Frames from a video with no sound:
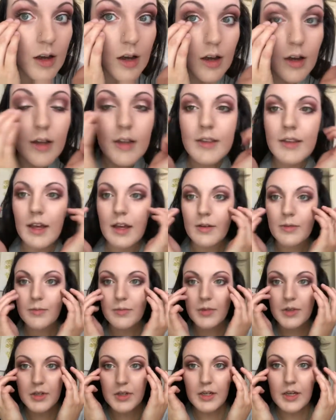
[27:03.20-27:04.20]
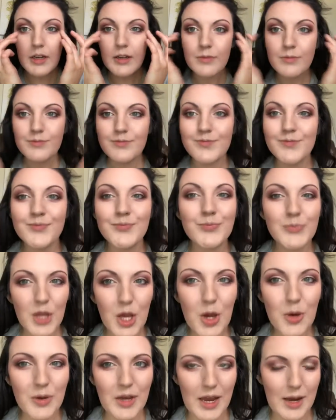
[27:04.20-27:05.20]
Like that. Okay.
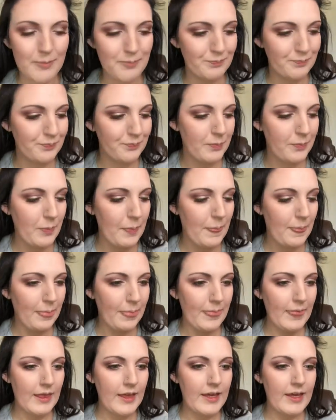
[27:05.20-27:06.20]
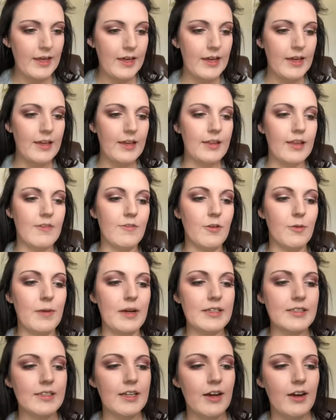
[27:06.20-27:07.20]
Okay. And for
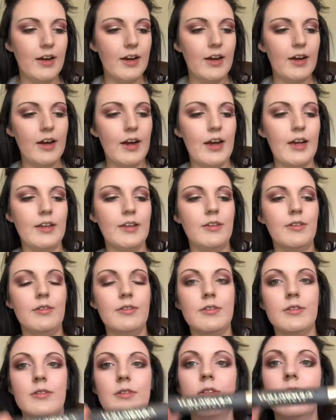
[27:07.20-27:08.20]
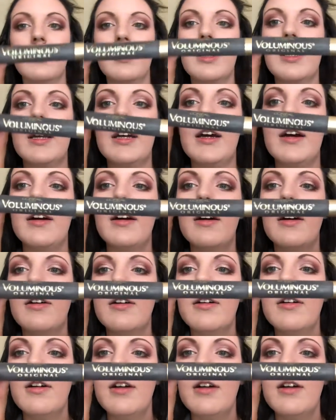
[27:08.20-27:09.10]
mascara, I use the L'Oreal